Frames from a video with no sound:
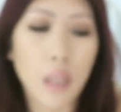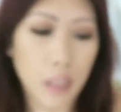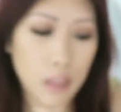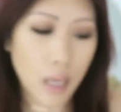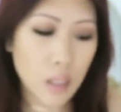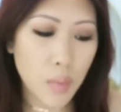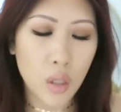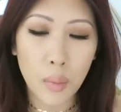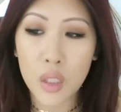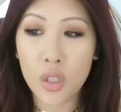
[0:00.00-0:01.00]
Like, not to
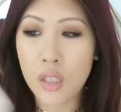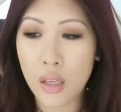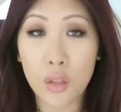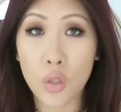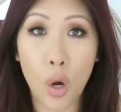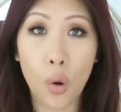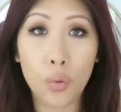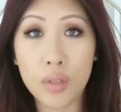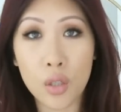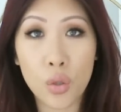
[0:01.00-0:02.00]
mention, I mean, just like the
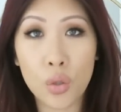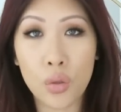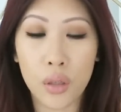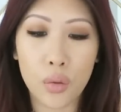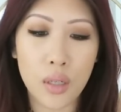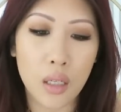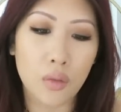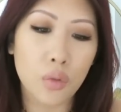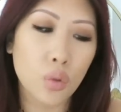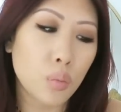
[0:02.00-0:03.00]
tones I showed you, like those kind
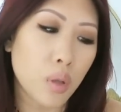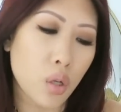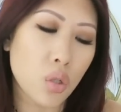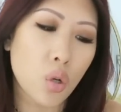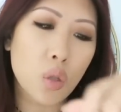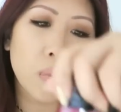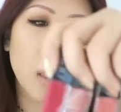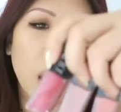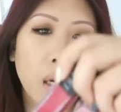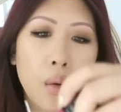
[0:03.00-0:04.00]
of nude blush tones,
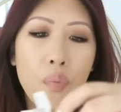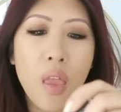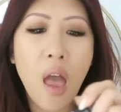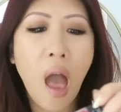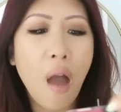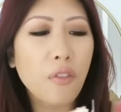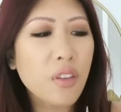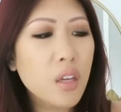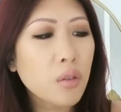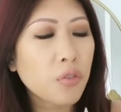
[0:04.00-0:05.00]
but like
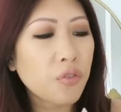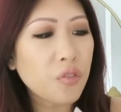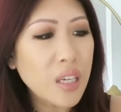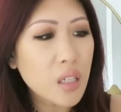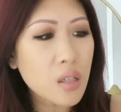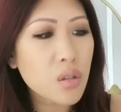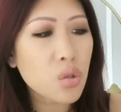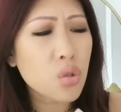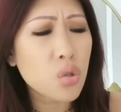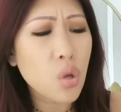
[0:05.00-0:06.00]
everything feels
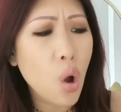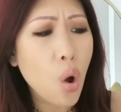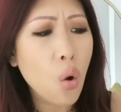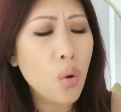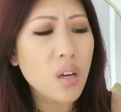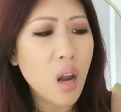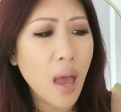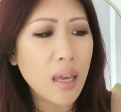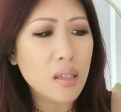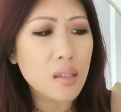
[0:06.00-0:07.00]
so
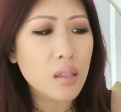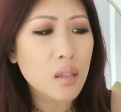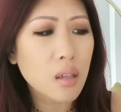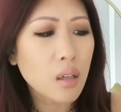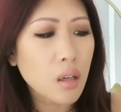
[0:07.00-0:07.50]
nice.